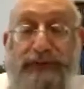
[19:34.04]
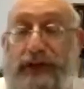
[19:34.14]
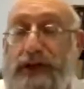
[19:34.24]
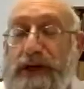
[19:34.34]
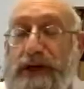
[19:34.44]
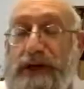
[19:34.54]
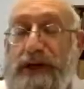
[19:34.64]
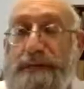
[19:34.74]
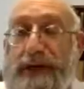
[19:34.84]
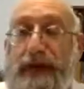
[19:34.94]
to
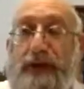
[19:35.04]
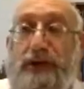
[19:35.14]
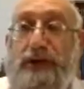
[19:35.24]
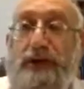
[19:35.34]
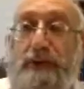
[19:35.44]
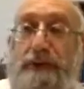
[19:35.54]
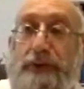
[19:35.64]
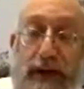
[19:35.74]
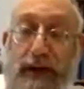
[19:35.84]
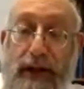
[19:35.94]
make a new bracha?
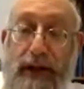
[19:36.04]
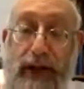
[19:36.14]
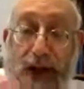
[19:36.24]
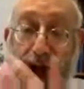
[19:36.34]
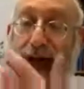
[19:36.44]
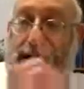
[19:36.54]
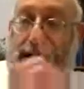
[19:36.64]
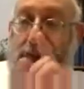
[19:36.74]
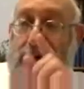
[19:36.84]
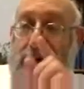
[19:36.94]
Now, I just
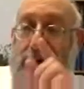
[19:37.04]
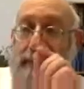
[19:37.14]
want to remember,